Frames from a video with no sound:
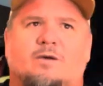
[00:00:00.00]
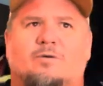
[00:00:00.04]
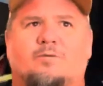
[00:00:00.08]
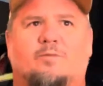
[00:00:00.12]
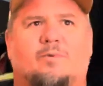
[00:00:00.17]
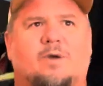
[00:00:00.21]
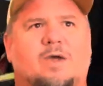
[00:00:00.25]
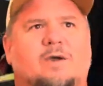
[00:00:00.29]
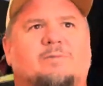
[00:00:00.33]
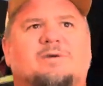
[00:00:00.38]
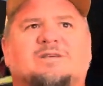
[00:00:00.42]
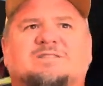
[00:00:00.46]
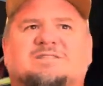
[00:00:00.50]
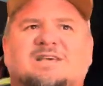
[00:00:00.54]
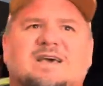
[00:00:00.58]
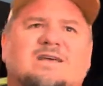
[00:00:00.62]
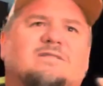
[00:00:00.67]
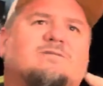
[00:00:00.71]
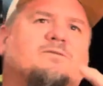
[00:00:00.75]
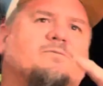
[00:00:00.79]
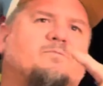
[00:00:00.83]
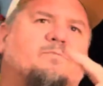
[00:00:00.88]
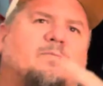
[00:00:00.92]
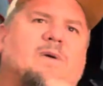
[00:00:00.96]
Baby,
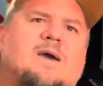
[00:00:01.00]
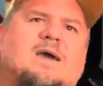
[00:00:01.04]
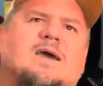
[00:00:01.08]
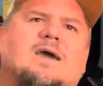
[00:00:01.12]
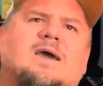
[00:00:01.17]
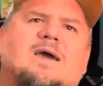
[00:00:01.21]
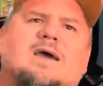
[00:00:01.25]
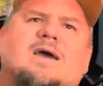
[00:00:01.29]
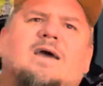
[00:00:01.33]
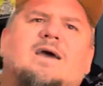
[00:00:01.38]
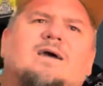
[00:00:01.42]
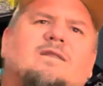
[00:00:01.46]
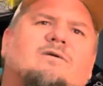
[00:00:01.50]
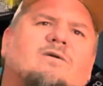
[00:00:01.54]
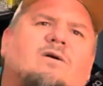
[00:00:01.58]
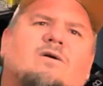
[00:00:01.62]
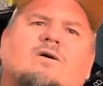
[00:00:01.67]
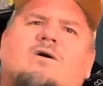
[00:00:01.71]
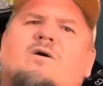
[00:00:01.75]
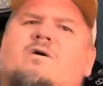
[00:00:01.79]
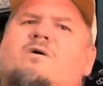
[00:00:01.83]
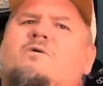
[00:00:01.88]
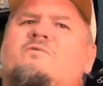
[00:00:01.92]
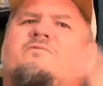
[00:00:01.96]
set the bed
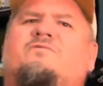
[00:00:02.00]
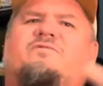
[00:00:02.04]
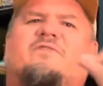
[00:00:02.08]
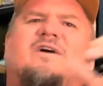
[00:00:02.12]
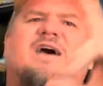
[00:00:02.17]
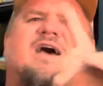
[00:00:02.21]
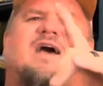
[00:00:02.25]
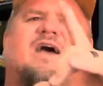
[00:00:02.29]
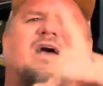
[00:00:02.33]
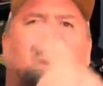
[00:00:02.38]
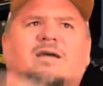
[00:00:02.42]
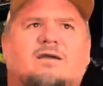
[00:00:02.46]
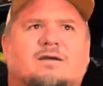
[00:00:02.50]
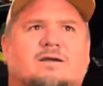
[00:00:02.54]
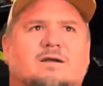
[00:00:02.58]
on fire.